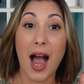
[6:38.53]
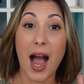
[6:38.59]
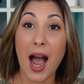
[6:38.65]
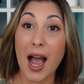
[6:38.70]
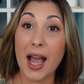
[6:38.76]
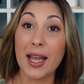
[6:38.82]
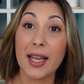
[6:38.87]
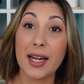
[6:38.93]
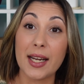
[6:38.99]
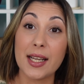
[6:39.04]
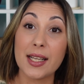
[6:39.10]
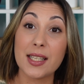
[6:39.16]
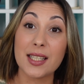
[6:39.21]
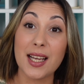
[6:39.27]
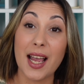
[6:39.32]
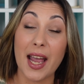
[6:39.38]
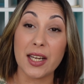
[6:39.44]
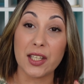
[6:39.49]

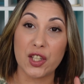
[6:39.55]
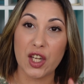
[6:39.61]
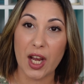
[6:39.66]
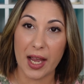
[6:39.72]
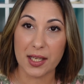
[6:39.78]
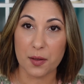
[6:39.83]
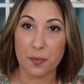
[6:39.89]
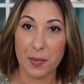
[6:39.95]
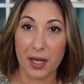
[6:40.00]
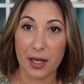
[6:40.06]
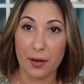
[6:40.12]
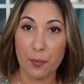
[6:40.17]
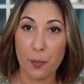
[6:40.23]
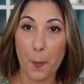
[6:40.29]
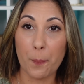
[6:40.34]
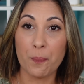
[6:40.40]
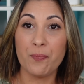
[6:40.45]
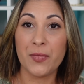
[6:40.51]
iris and jasmine.
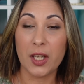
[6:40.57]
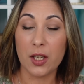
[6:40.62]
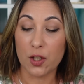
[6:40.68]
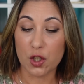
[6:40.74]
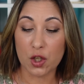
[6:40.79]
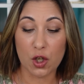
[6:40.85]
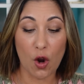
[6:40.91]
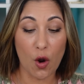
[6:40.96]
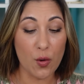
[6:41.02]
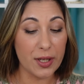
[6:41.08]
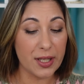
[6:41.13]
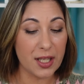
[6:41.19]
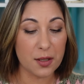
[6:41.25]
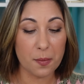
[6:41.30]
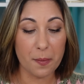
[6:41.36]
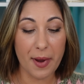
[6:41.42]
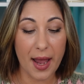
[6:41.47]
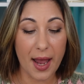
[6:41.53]
So it
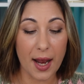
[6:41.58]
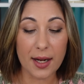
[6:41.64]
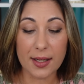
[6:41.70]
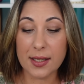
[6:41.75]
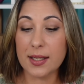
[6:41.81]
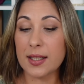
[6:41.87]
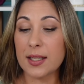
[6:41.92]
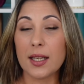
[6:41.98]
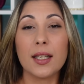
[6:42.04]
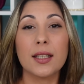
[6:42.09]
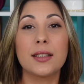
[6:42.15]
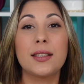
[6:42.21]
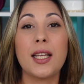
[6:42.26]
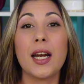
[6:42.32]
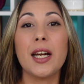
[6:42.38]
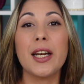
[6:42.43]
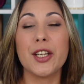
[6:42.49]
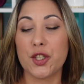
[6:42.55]
smells
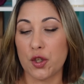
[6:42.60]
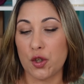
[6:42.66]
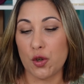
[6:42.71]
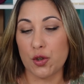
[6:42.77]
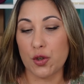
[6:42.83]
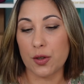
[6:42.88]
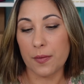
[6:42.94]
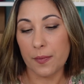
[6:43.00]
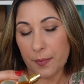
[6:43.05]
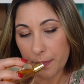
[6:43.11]
delicious.